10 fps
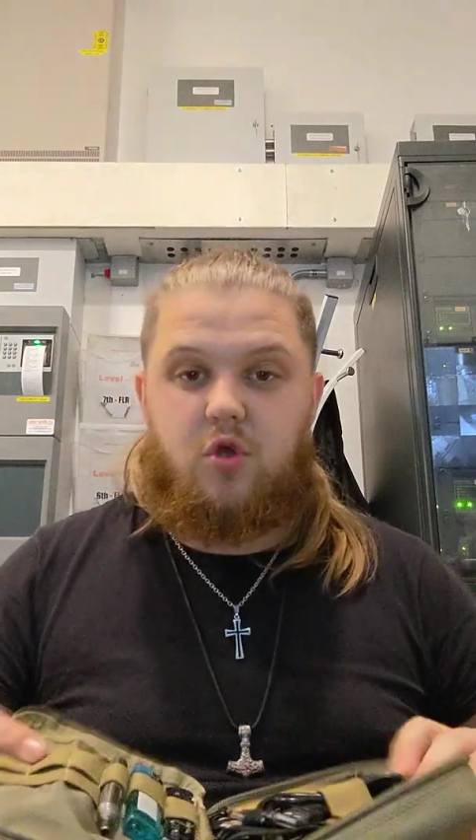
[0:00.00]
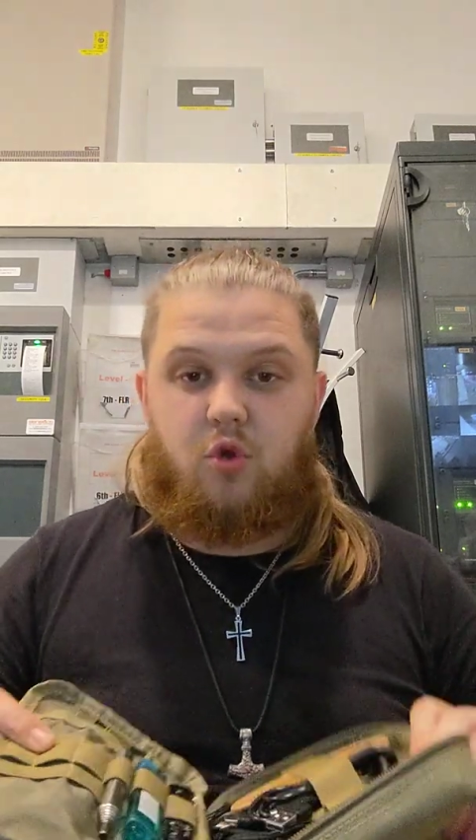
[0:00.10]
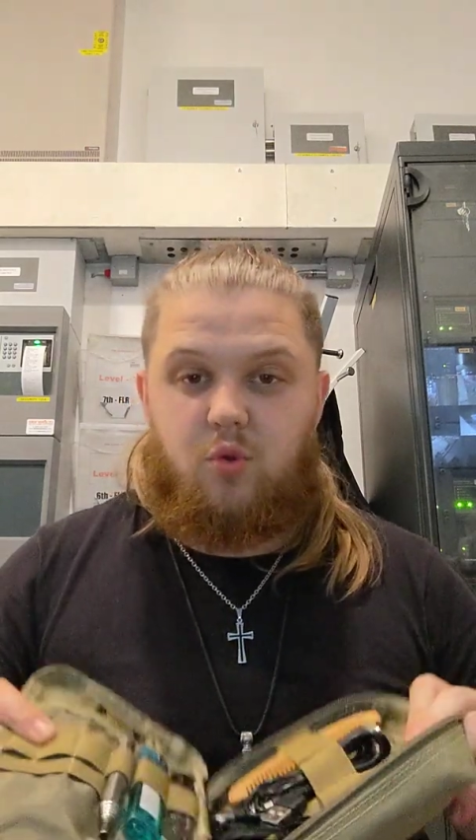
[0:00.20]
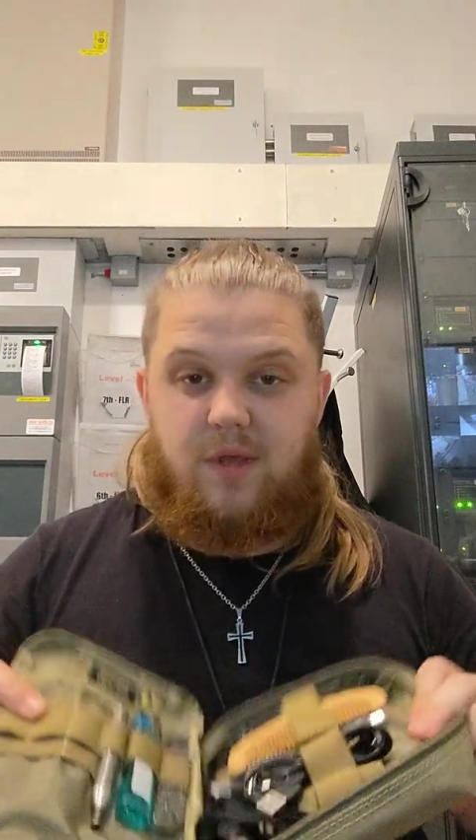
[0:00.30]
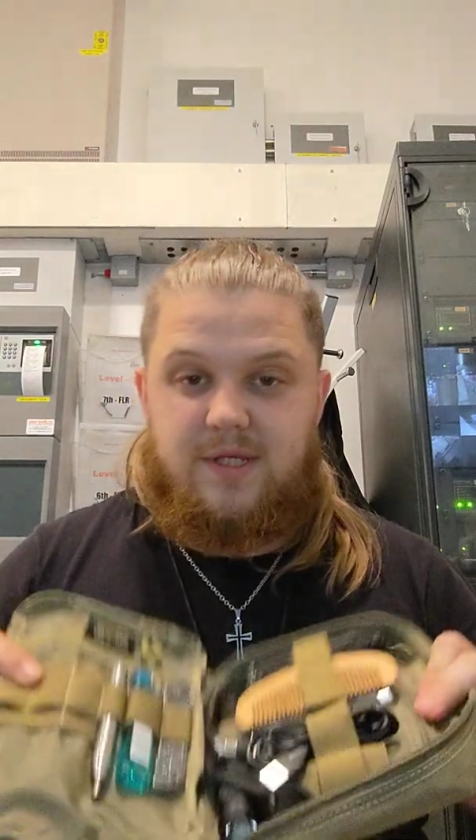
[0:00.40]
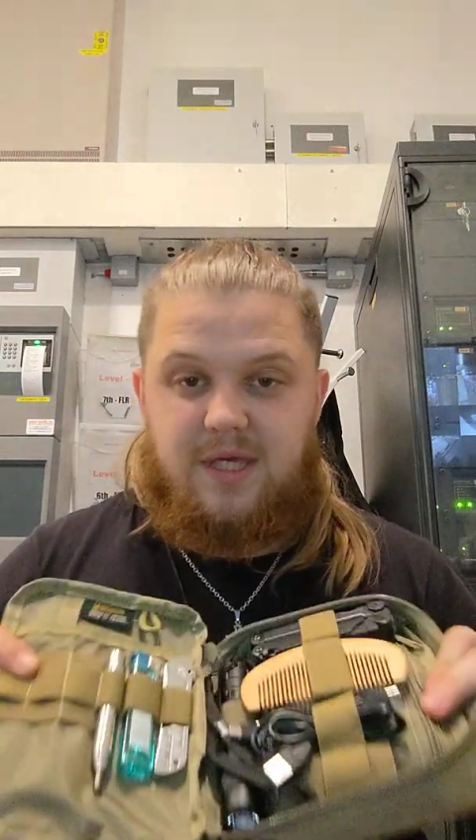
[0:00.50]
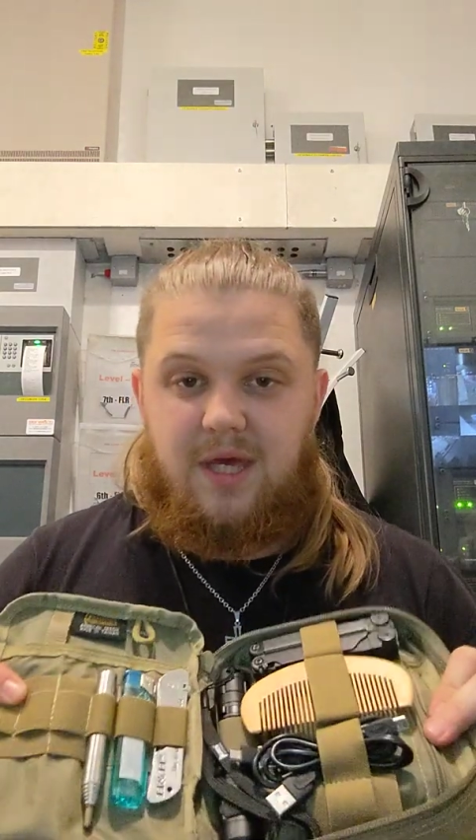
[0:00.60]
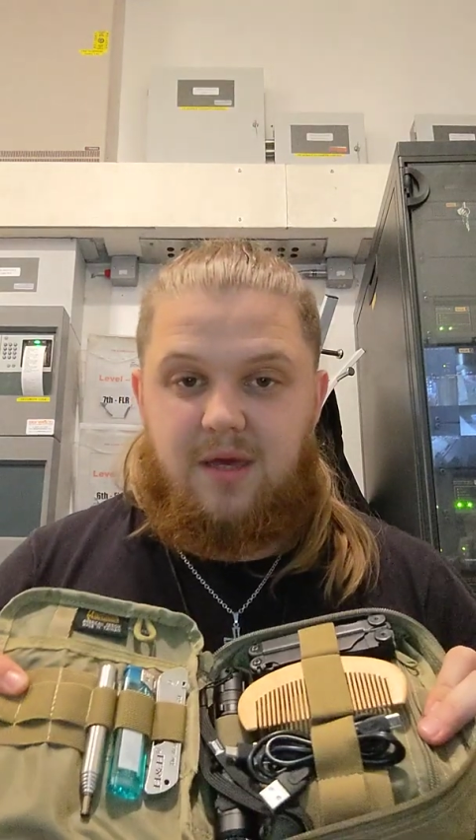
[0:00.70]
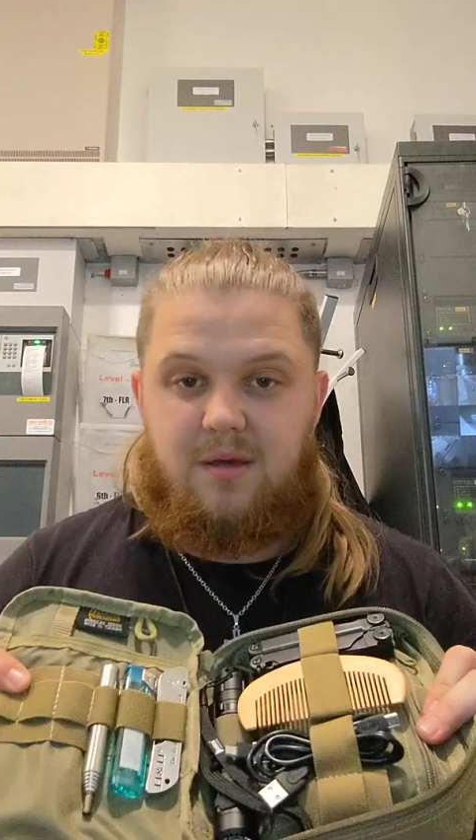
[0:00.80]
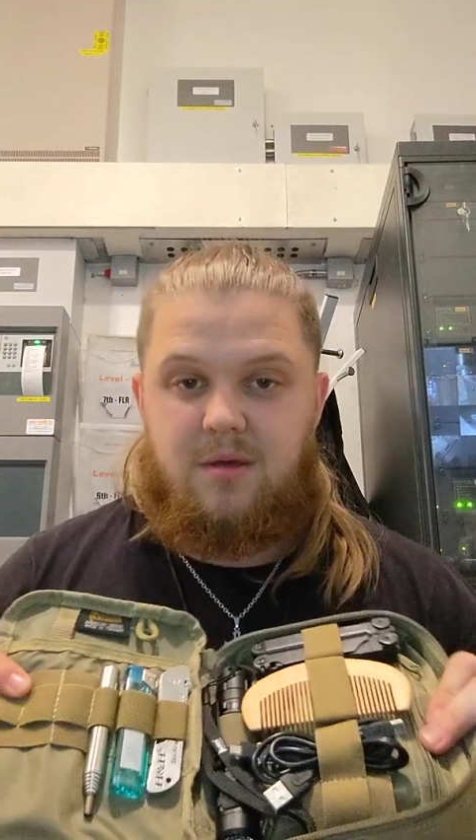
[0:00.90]
to this
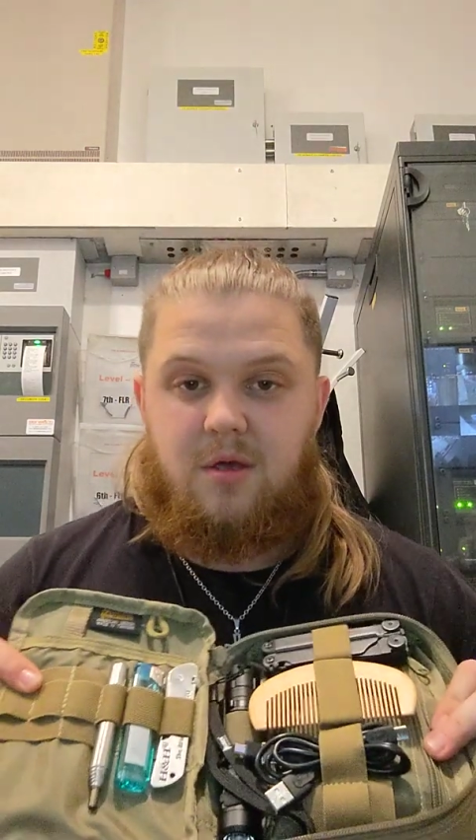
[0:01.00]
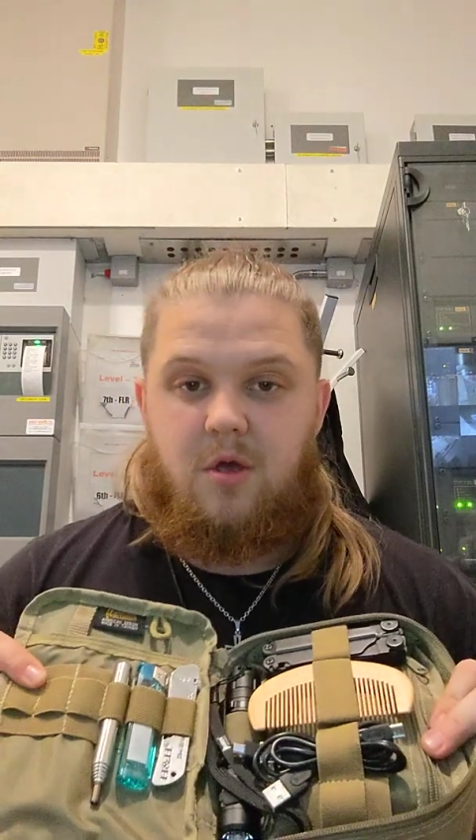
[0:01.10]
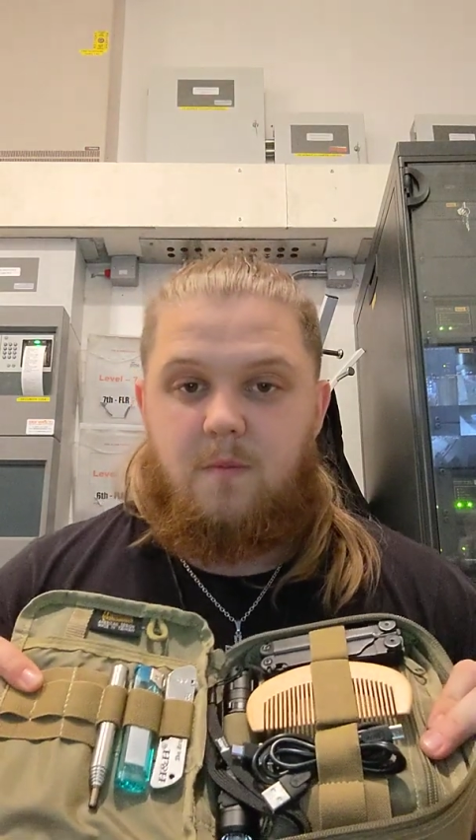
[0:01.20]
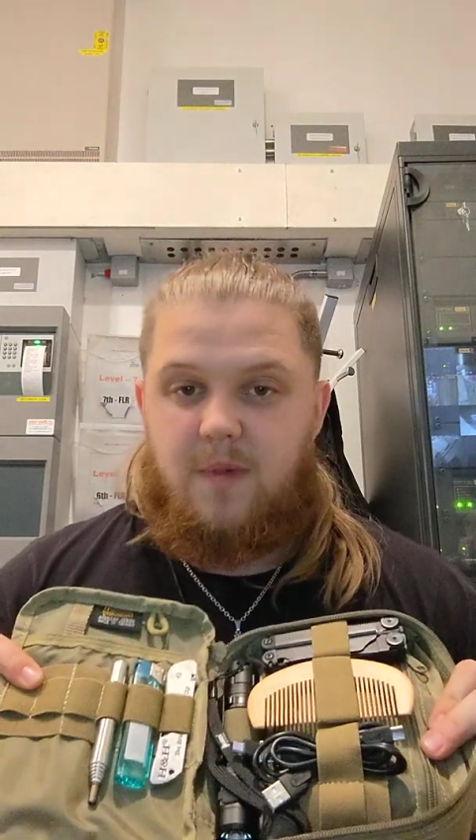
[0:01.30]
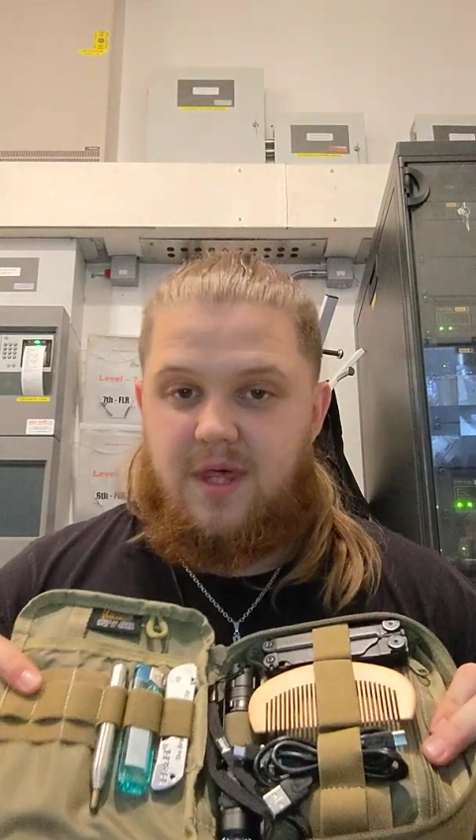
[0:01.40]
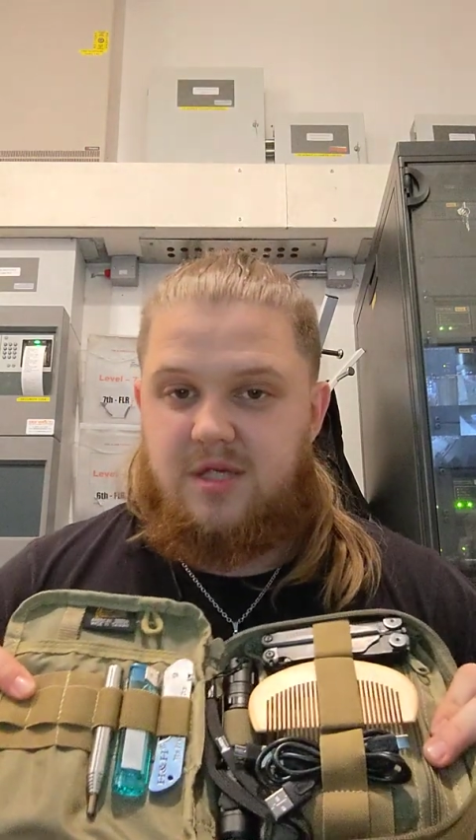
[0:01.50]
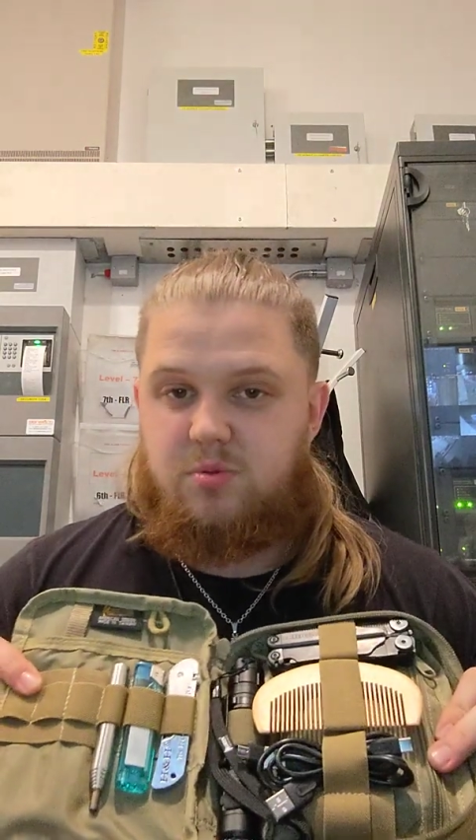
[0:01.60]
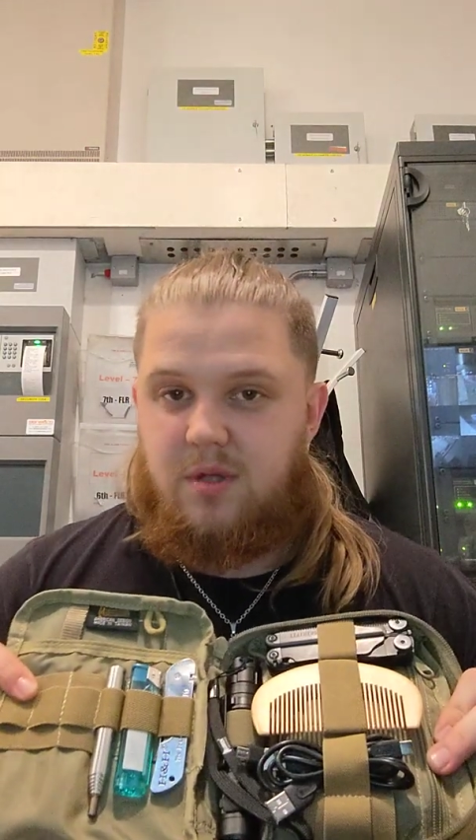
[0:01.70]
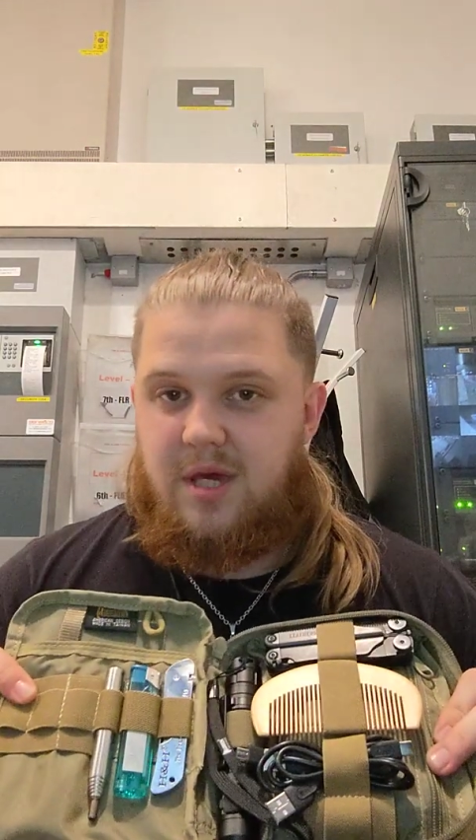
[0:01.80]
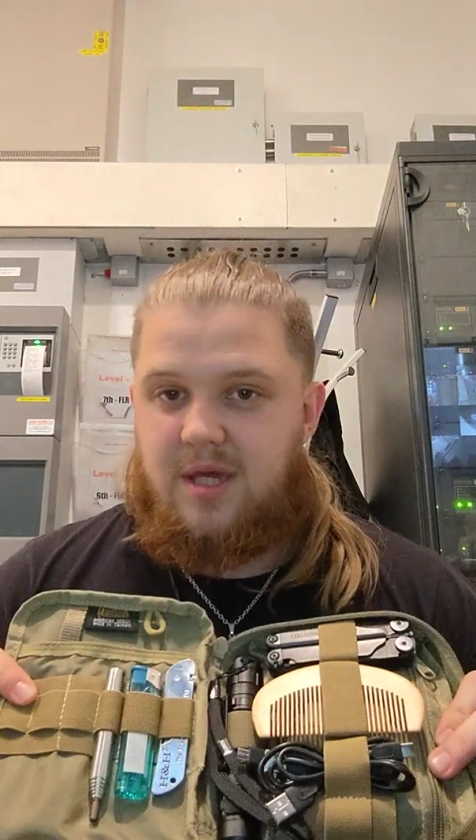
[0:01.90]
kit, but that's
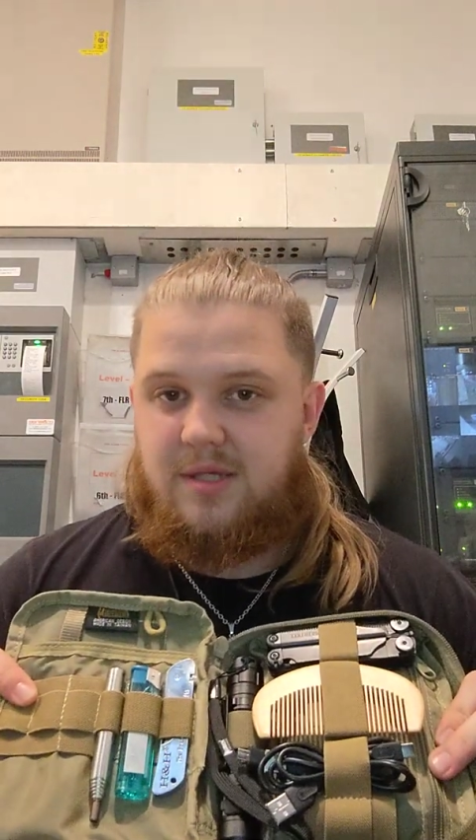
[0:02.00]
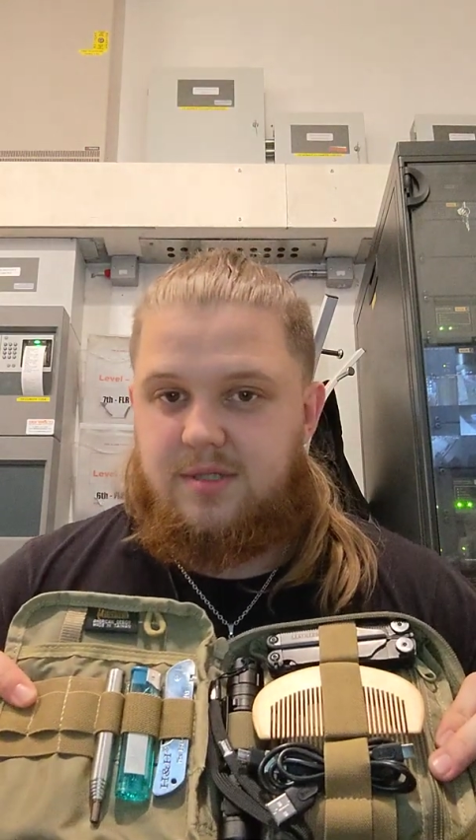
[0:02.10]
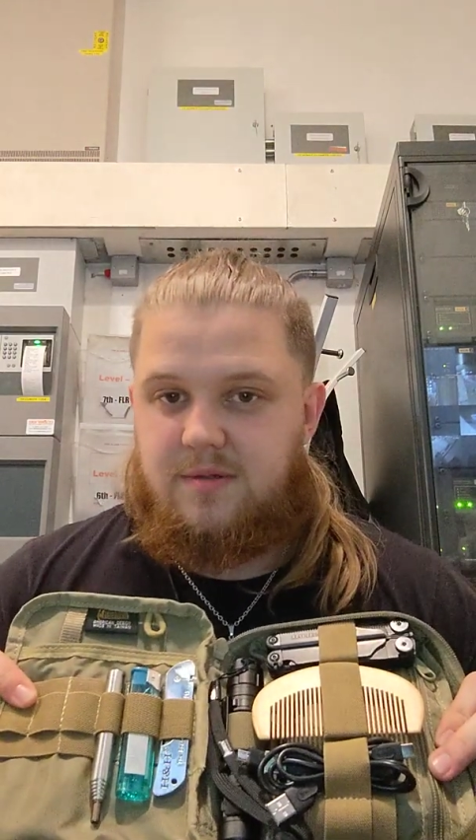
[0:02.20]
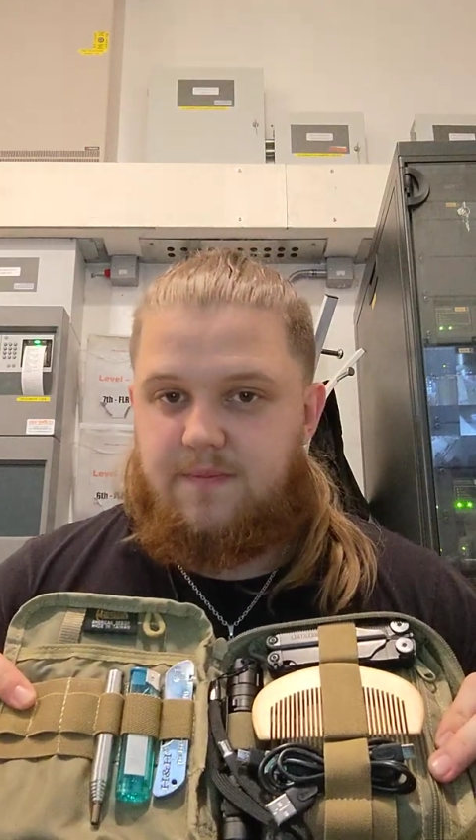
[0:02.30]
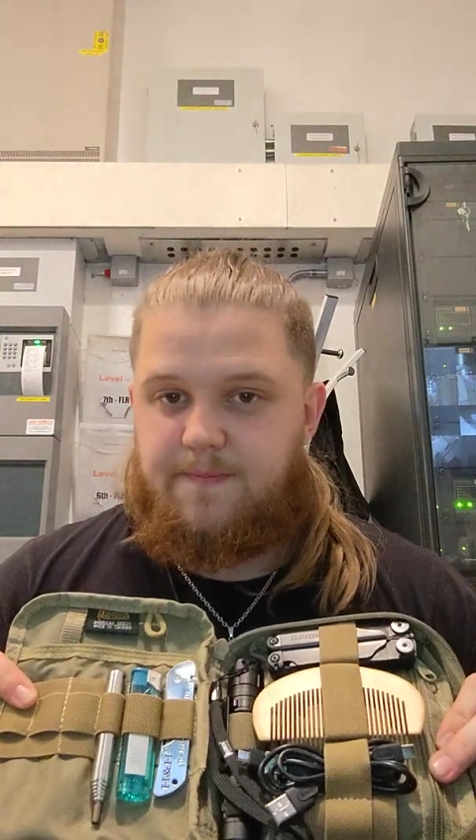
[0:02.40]
what that is.